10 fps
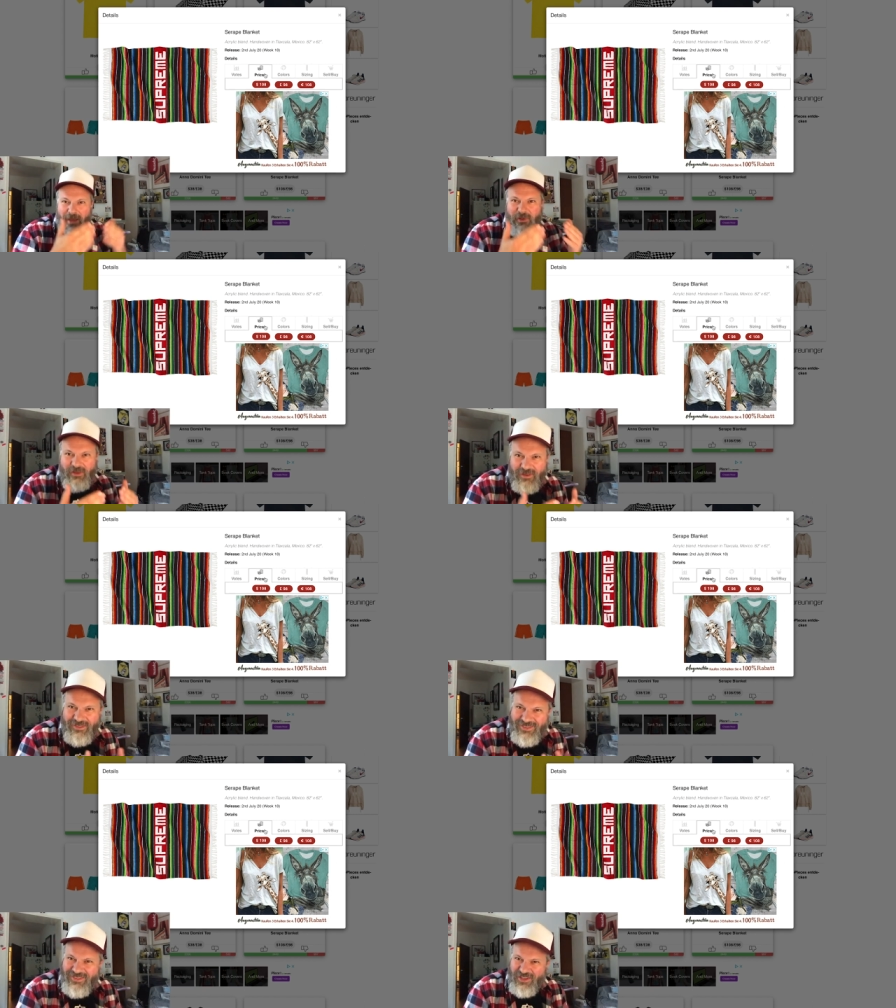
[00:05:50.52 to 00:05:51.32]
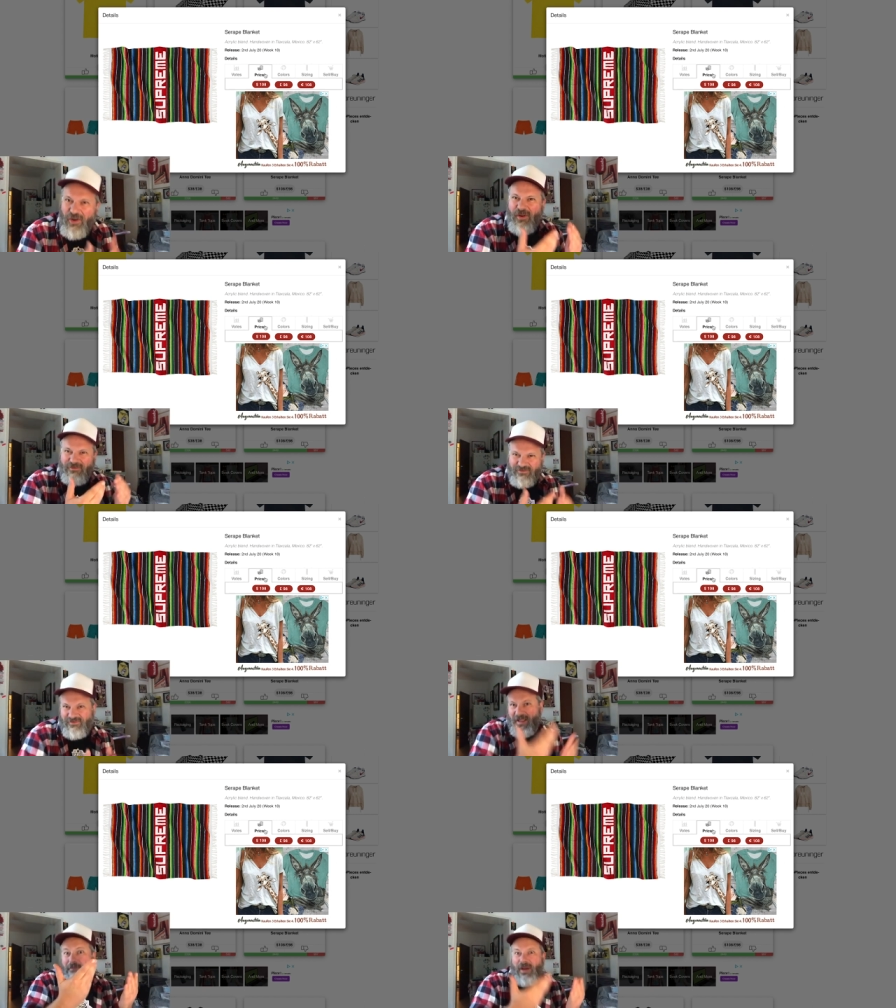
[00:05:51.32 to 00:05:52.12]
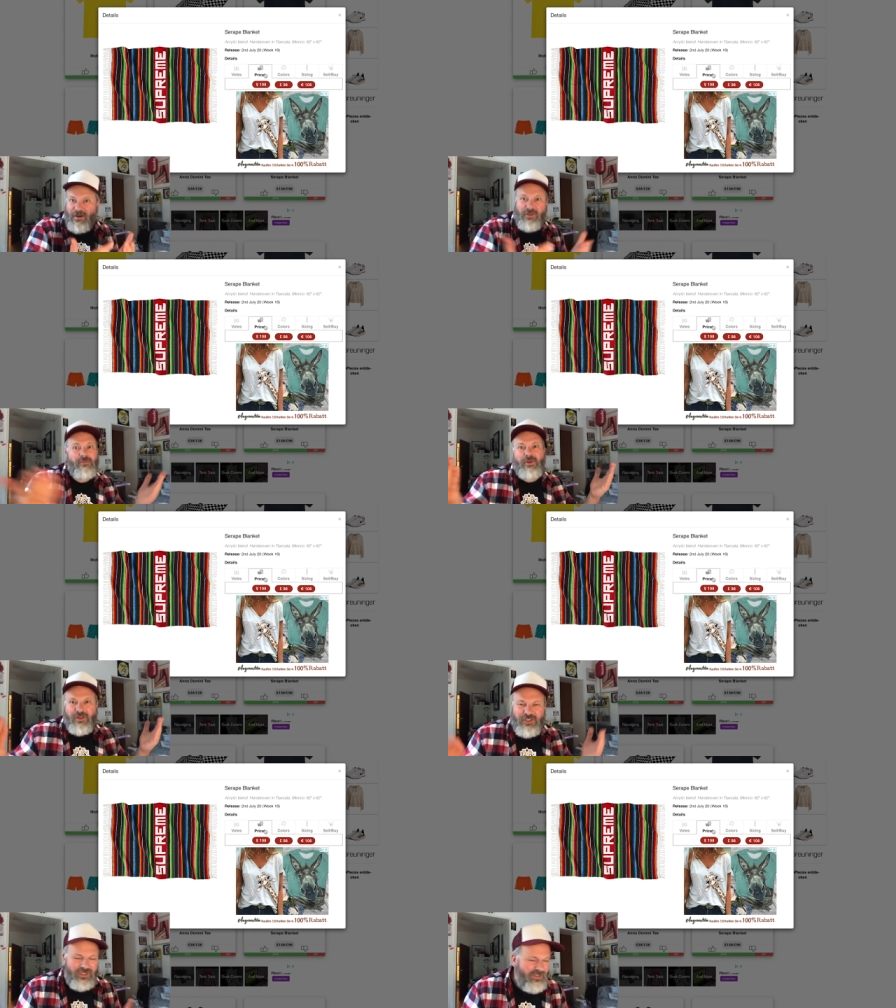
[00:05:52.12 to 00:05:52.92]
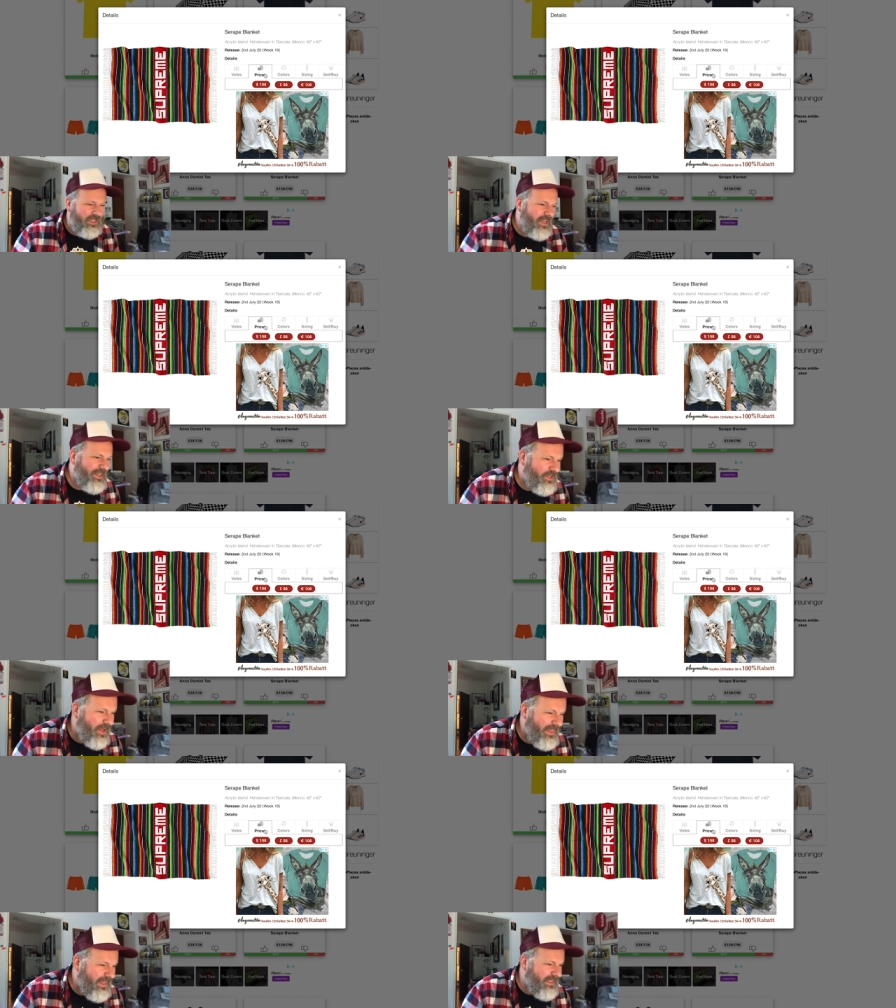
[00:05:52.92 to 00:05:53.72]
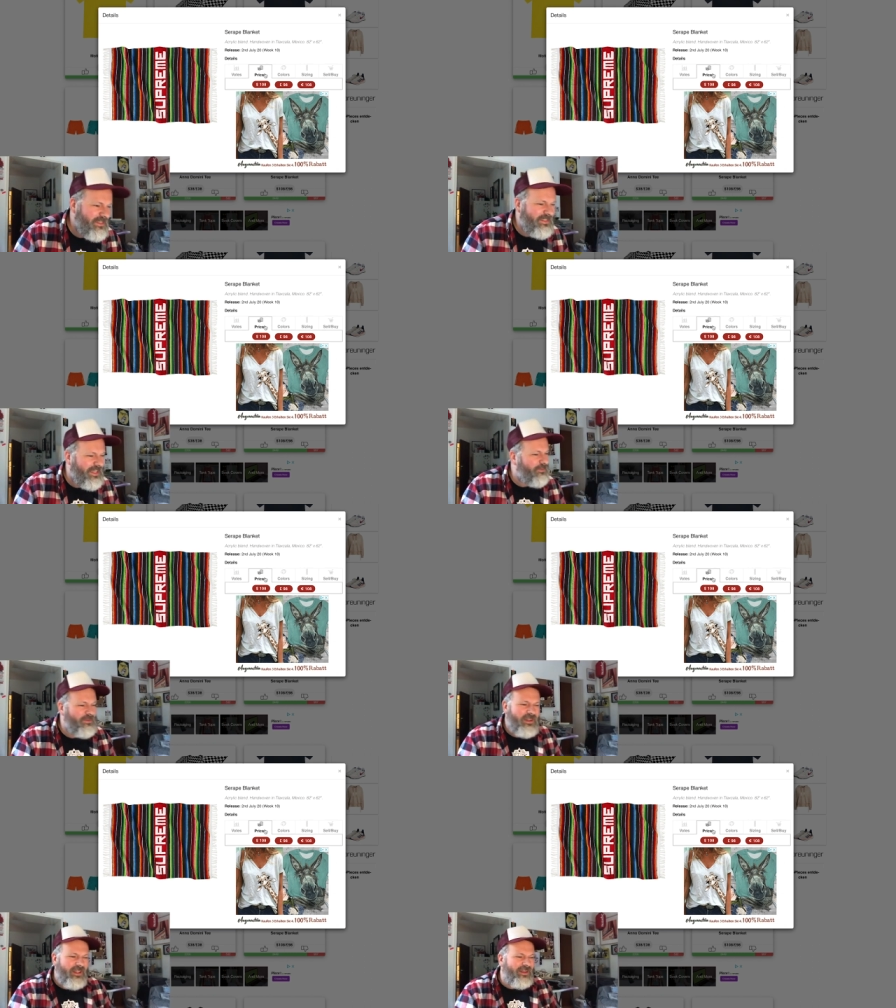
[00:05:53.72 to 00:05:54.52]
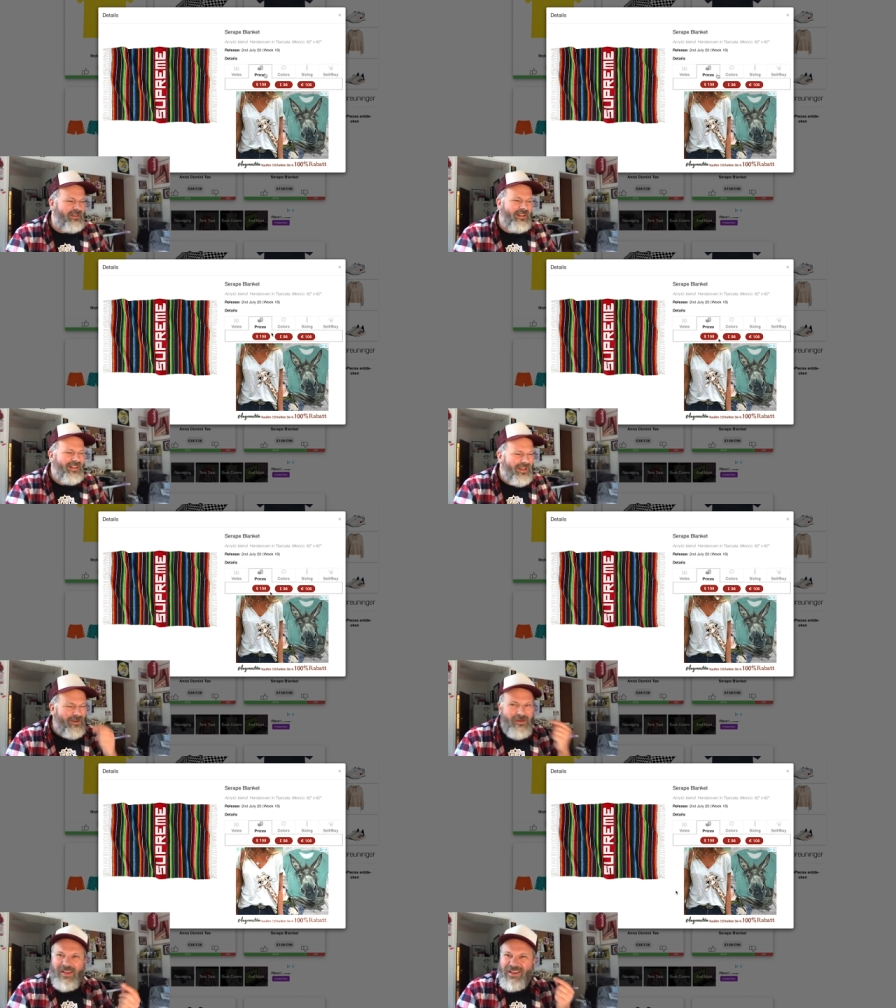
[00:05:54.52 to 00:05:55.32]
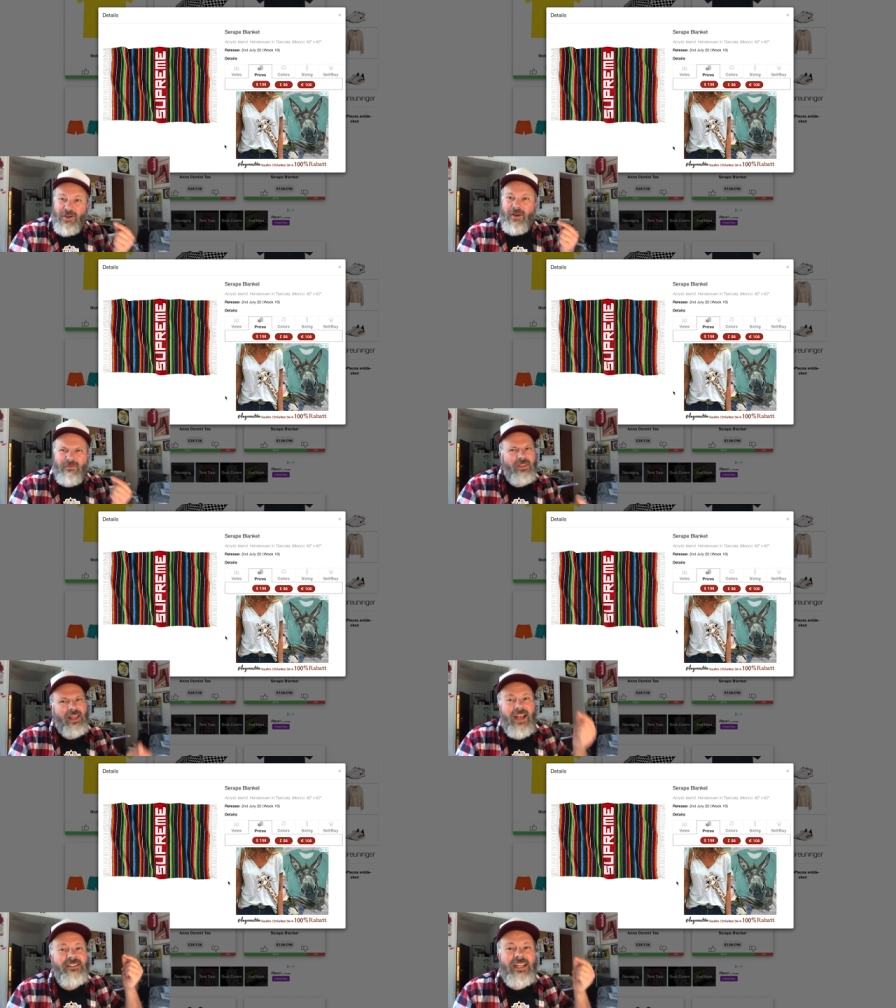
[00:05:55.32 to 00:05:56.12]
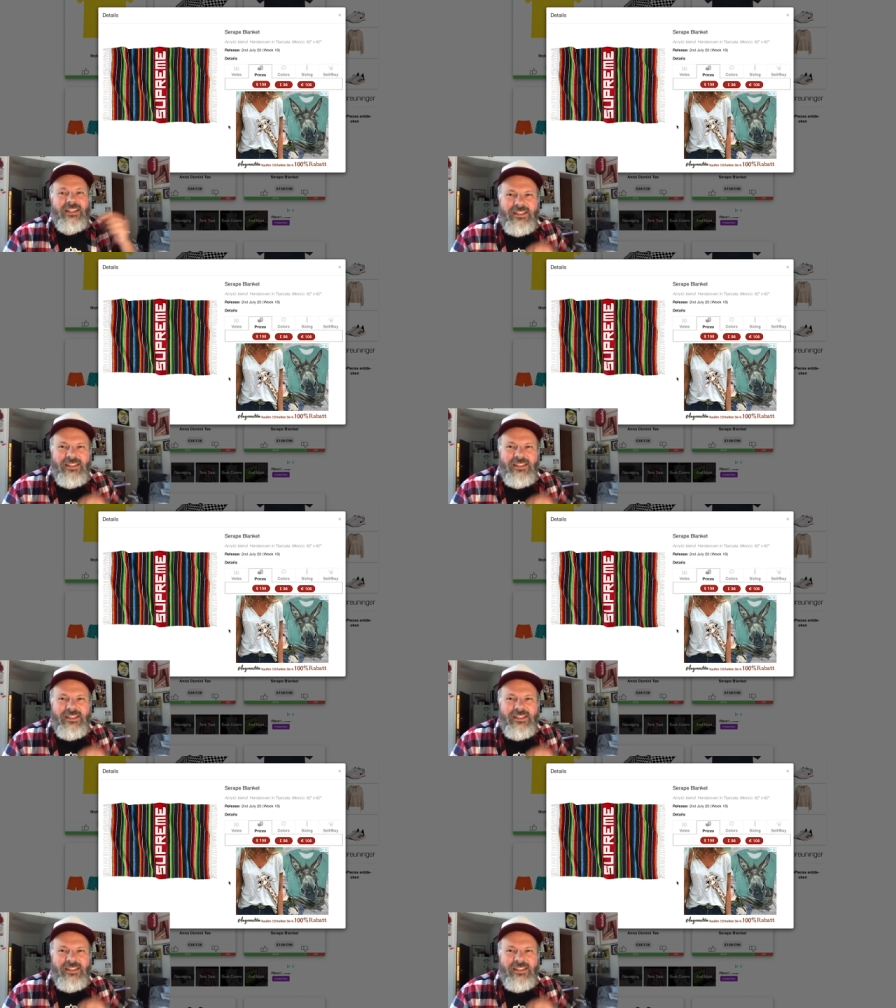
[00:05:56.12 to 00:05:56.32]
happy, you know, about your purchase. So I think this is definitely uh, a, as they